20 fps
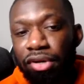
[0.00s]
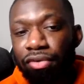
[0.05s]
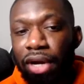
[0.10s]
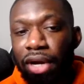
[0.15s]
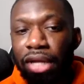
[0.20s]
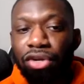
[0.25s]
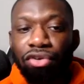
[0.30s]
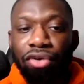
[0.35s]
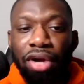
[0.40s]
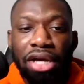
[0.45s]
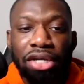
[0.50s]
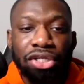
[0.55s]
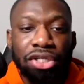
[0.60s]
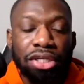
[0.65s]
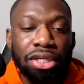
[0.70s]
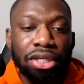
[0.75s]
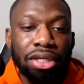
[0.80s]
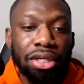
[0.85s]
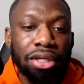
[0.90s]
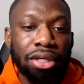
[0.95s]
to the right
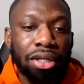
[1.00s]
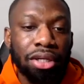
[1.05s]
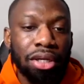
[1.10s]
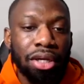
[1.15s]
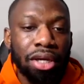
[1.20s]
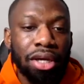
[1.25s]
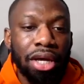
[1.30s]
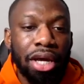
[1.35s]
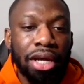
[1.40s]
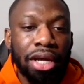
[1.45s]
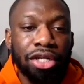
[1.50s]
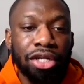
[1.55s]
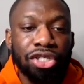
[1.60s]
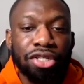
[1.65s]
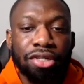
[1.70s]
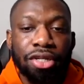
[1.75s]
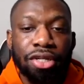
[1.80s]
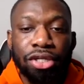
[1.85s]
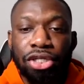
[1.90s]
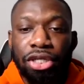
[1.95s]
direction?" And then
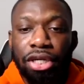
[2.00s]
she said